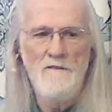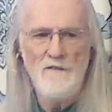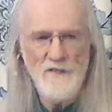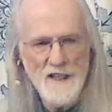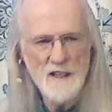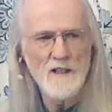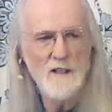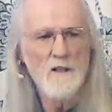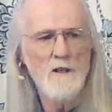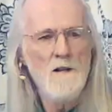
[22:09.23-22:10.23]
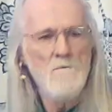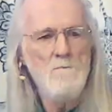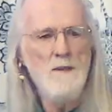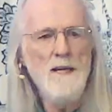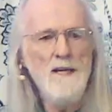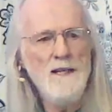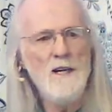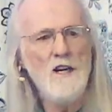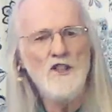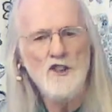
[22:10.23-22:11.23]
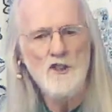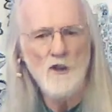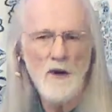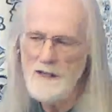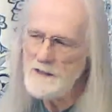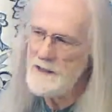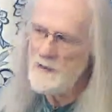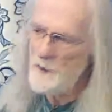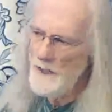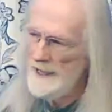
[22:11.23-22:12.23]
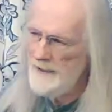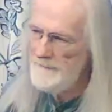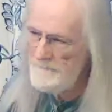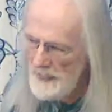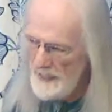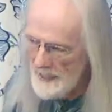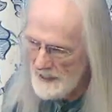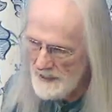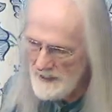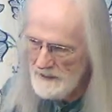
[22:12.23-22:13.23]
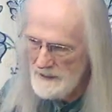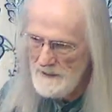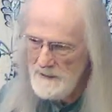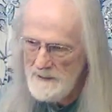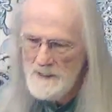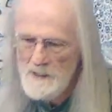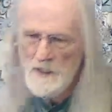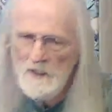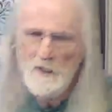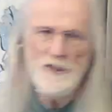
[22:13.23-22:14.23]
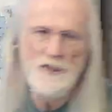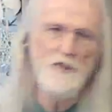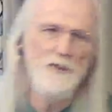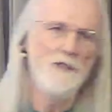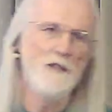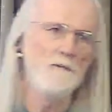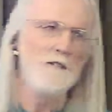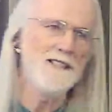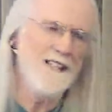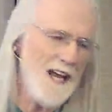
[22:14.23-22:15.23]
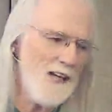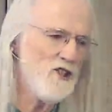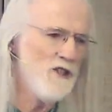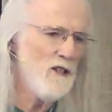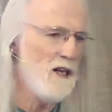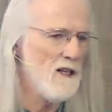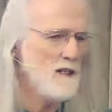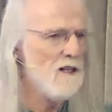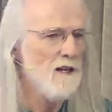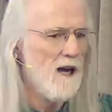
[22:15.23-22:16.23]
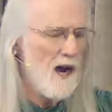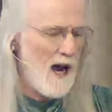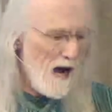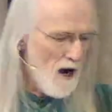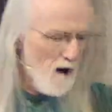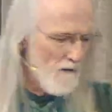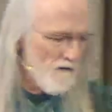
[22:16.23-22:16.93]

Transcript: Fear being a choice that we have made to substantiate our